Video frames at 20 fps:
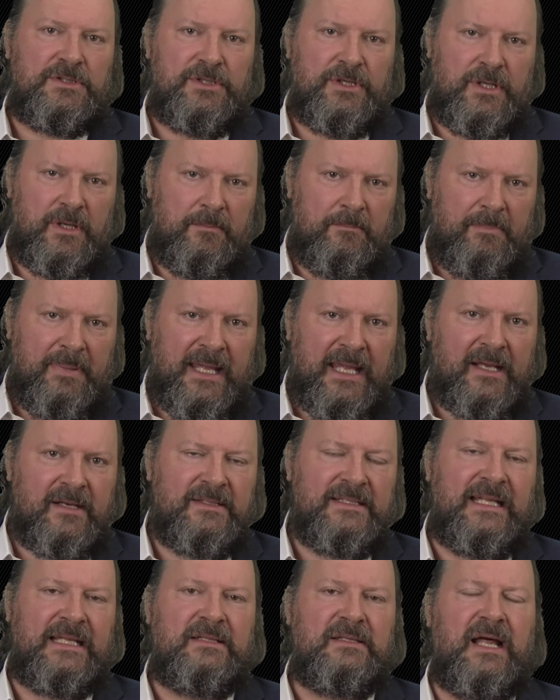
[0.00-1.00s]
to compare
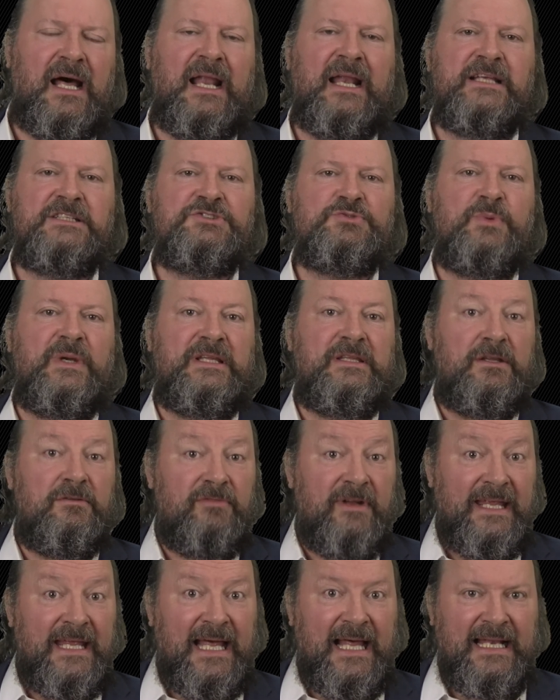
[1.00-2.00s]
that knowledge with the
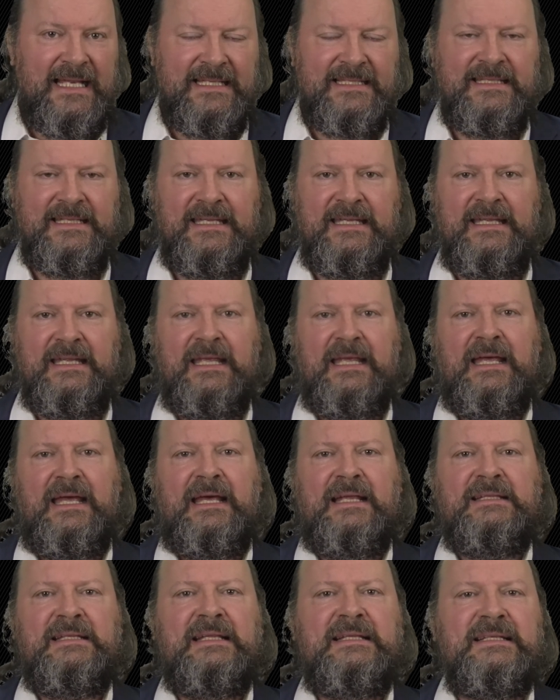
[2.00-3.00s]
reality
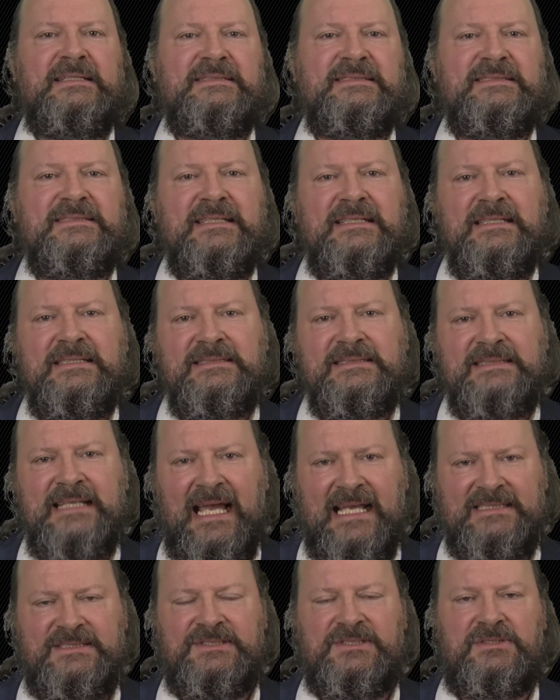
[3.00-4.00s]
that its
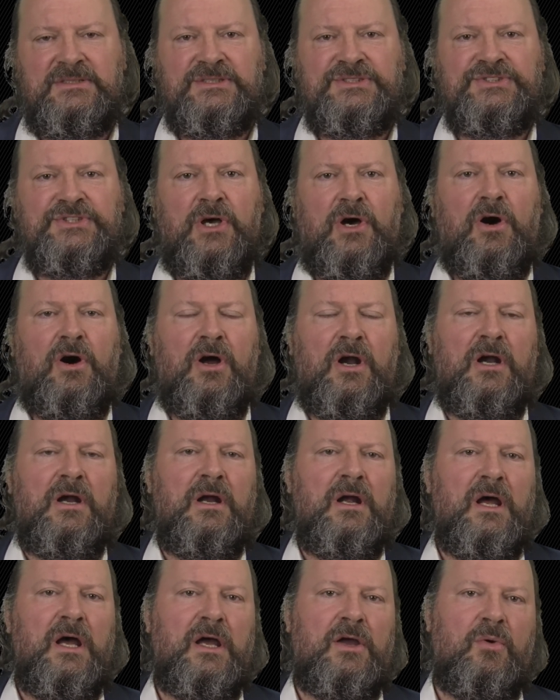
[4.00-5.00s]
sensors are
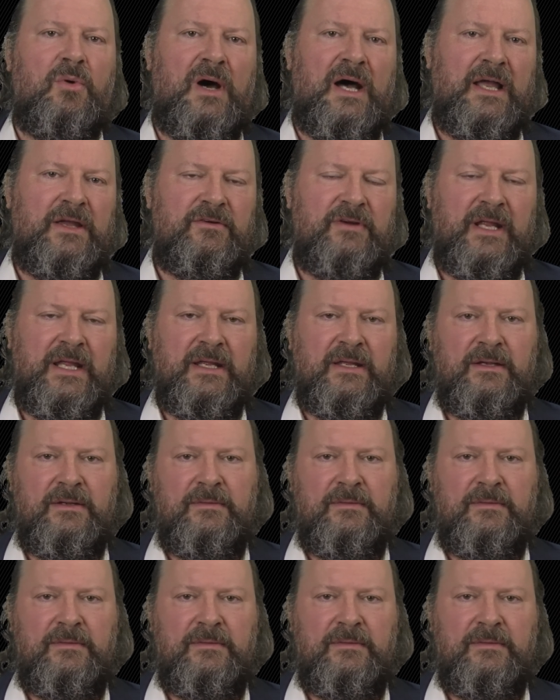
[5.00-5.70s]
acquiring.